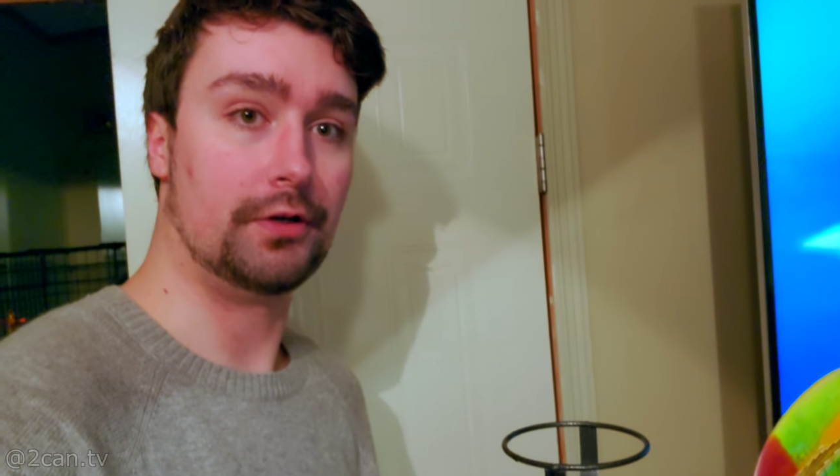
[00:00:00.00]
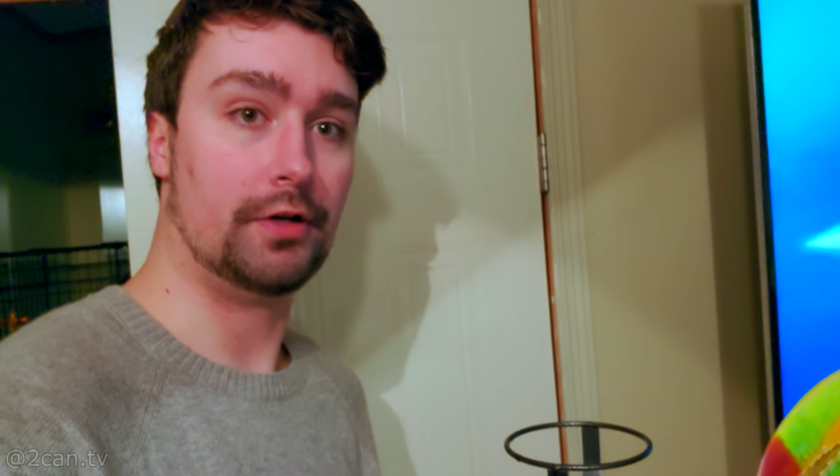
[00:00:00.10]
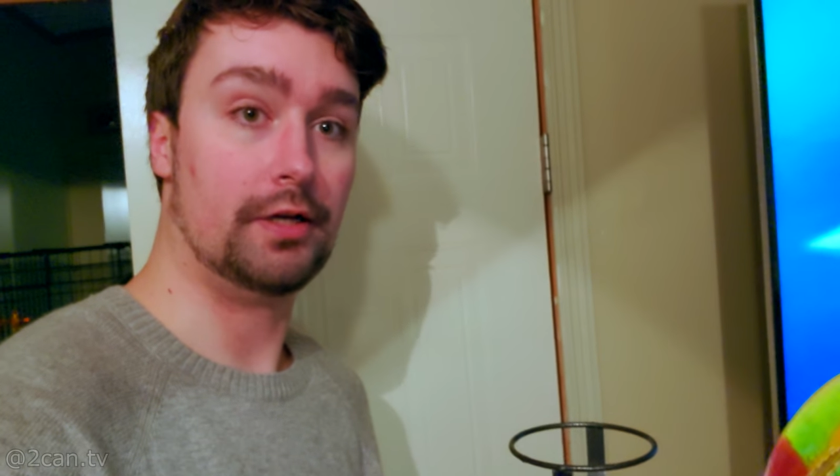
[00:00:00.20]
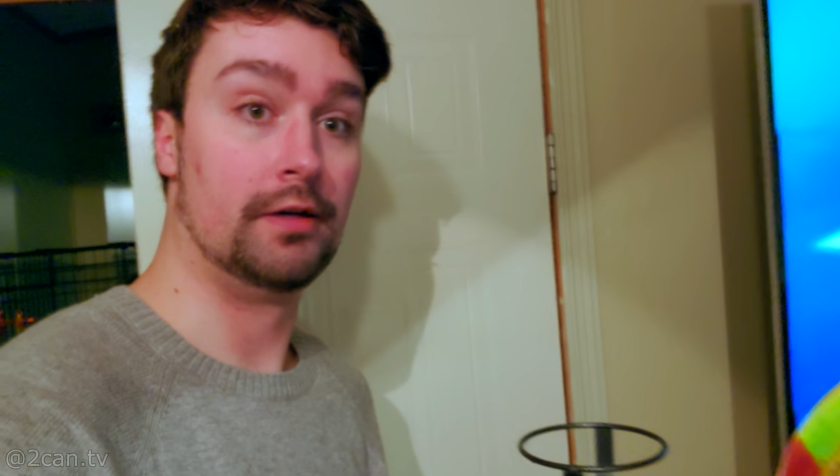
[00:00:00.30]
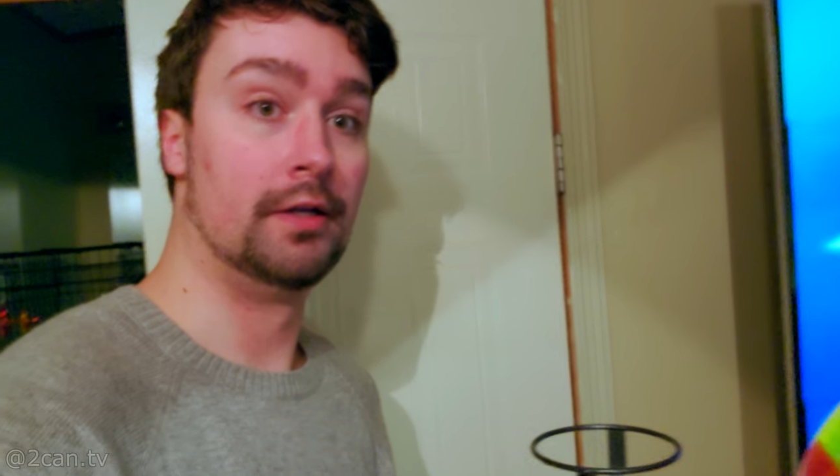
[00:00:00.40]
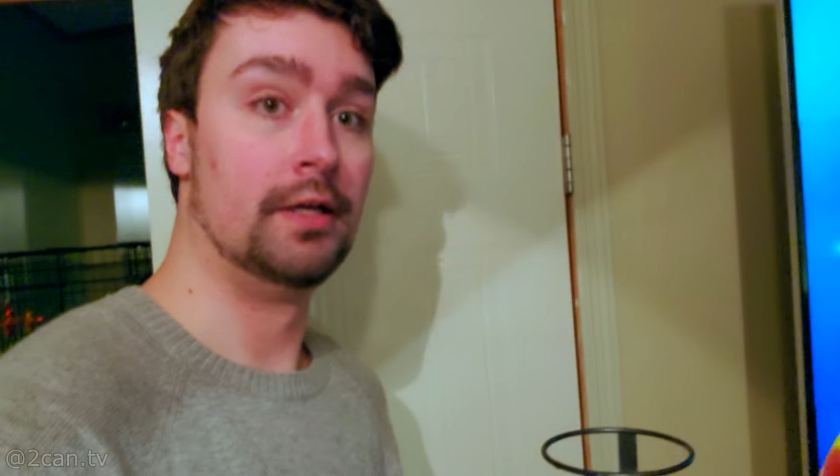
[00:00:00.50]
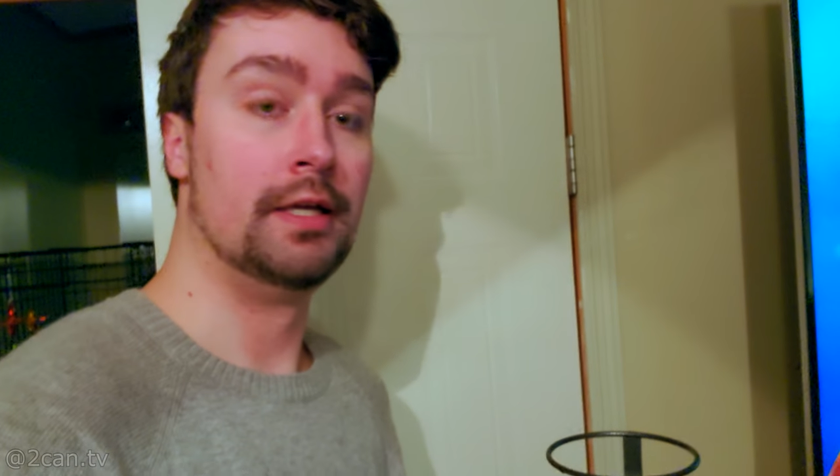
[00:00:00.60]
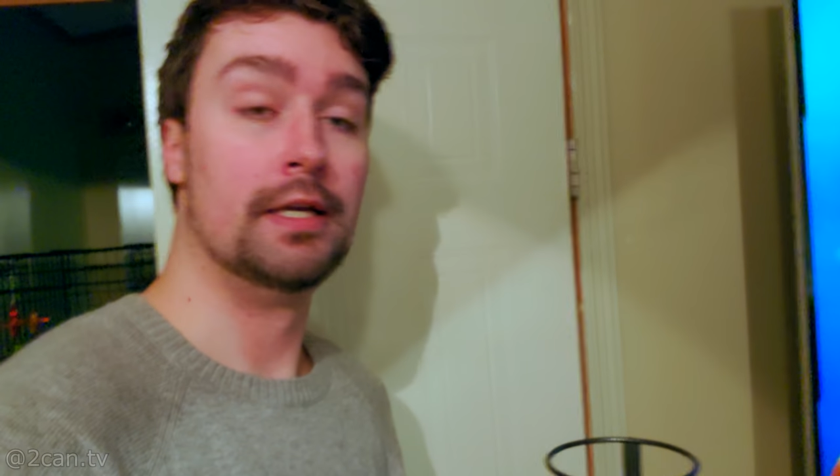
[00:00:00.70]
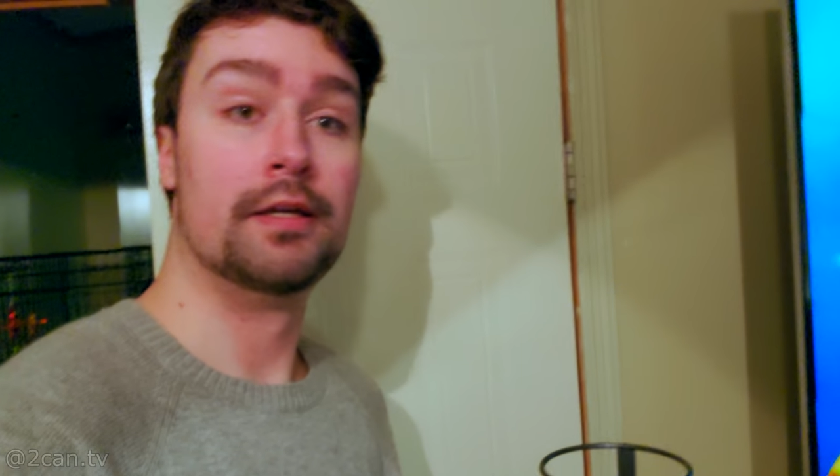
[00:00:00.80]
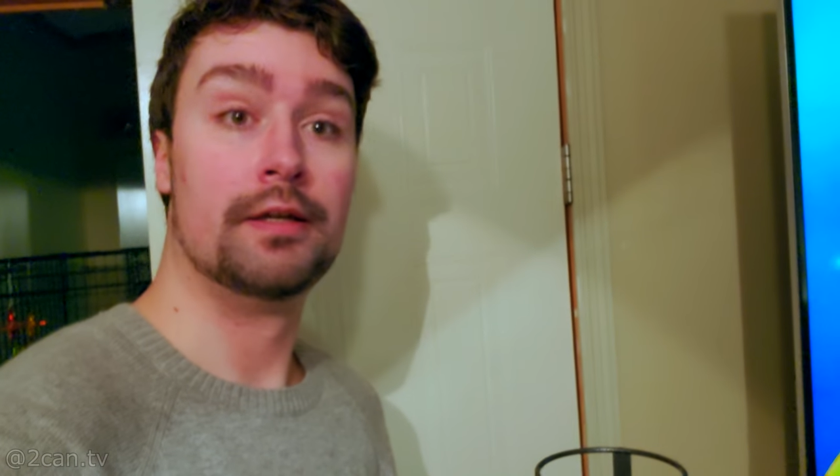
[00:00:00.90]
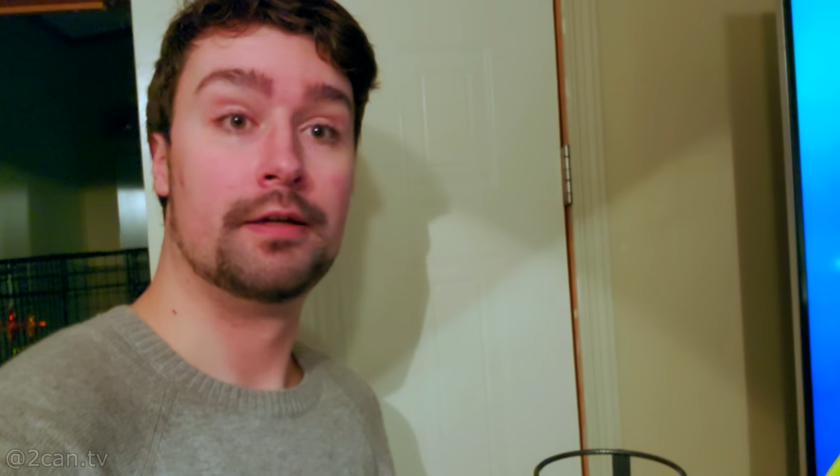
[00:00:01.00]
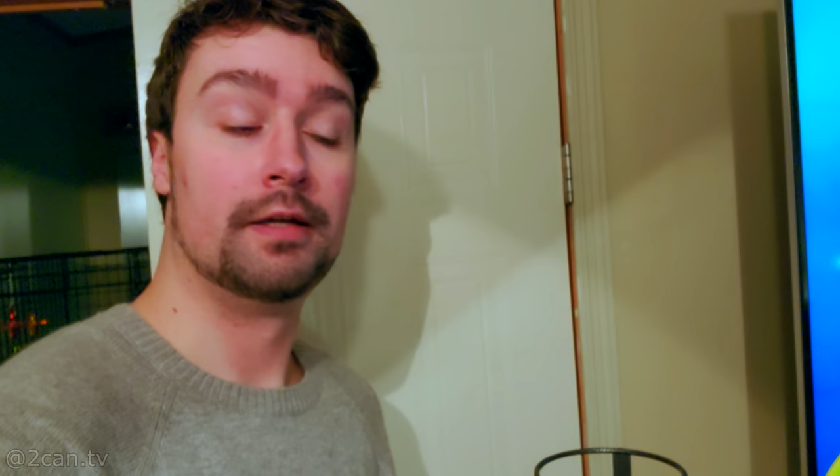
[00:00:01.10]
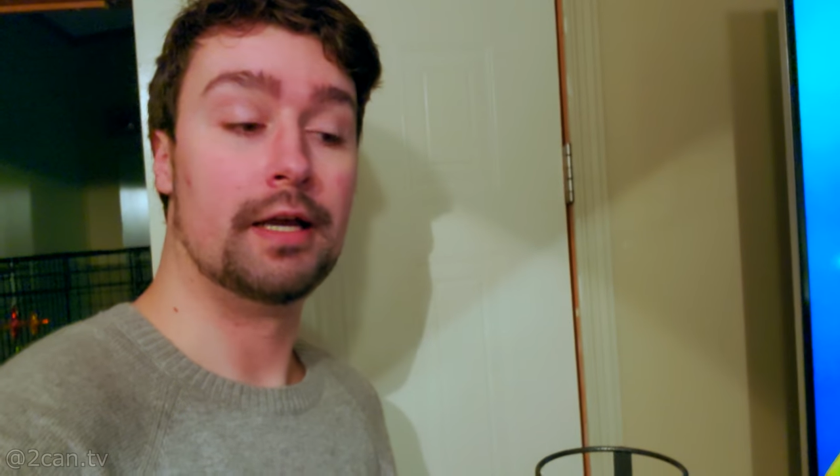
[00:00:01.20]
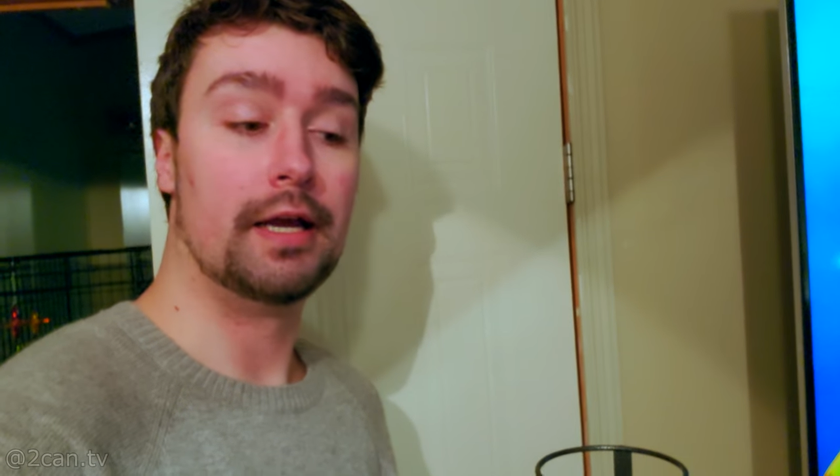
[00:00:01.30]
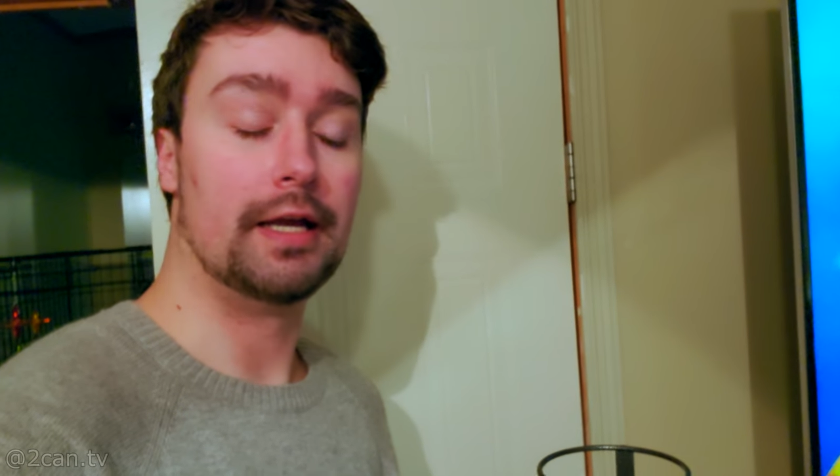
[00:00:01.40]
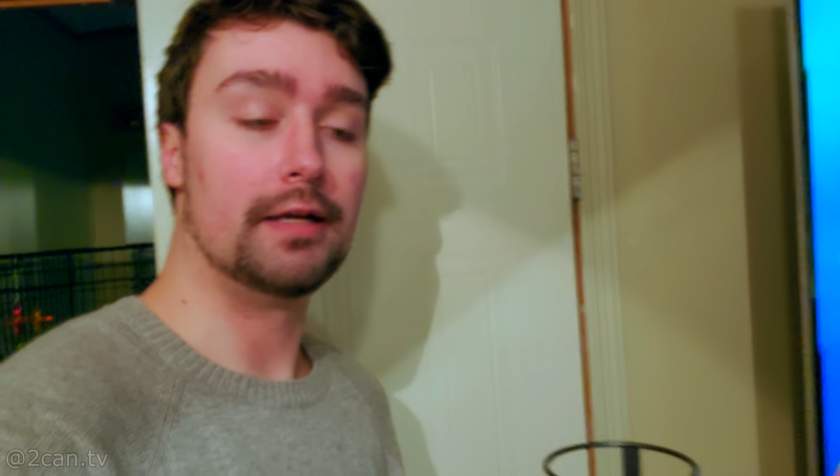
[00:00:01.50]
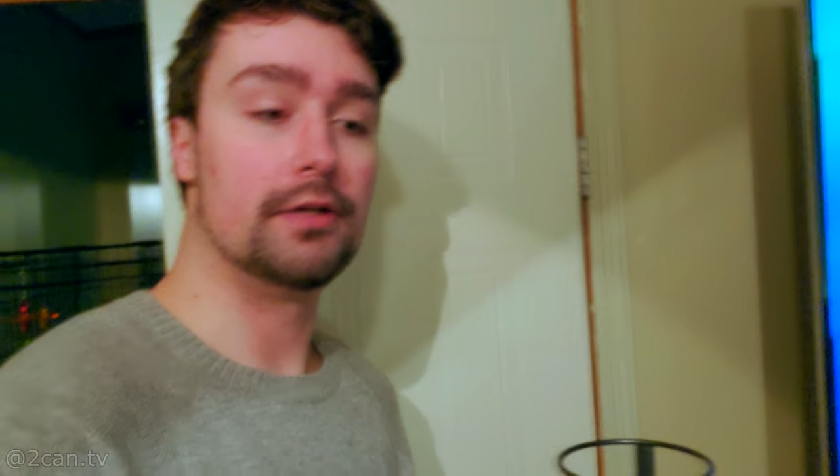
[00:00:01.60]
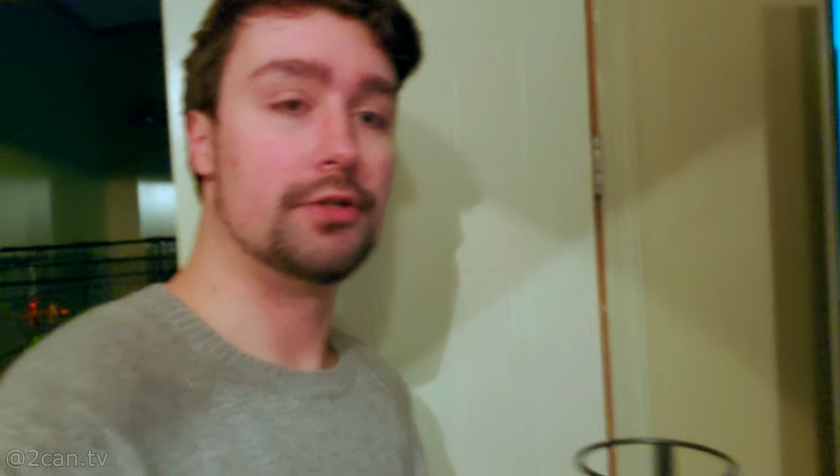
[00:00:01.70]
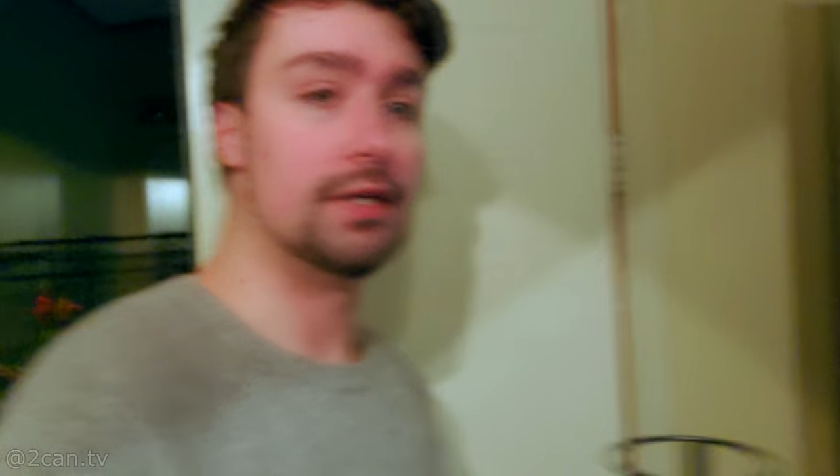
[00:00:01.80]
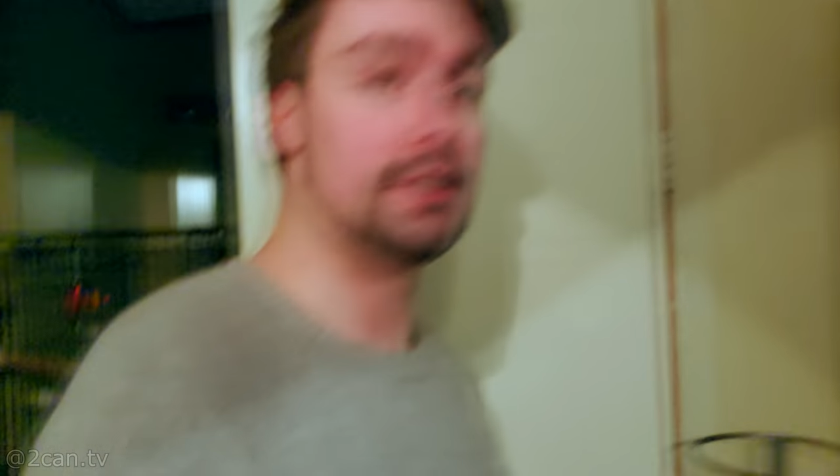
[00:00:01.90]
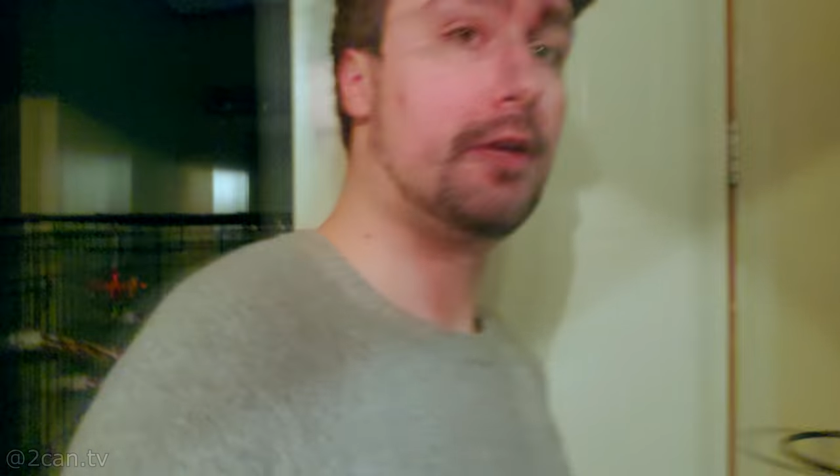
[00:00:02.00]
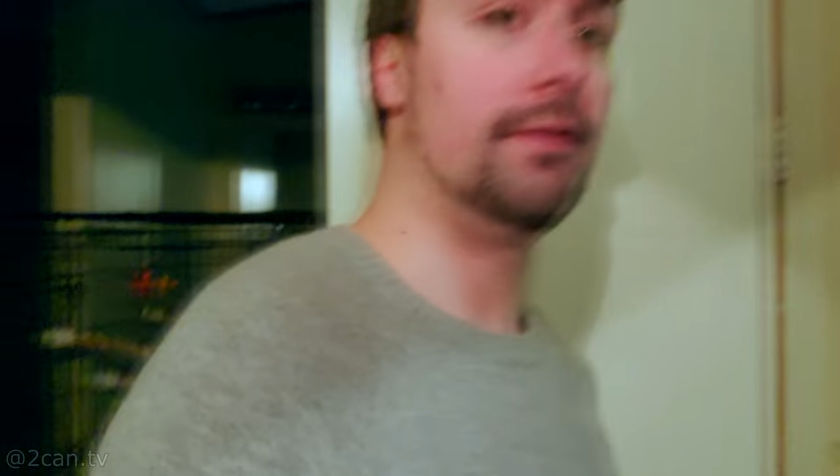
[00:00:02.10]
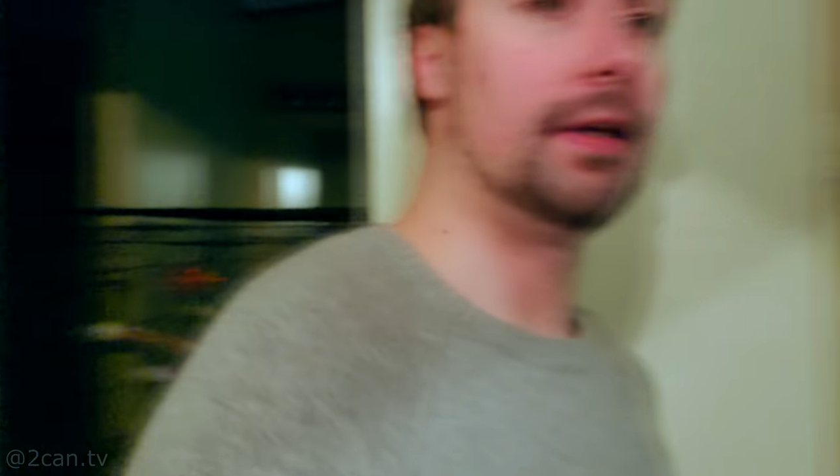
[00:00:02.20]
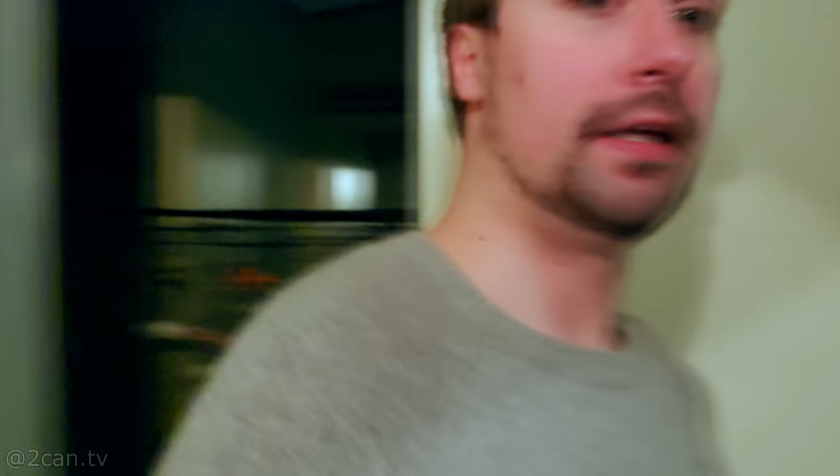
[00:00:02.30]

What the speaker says: good. And she's even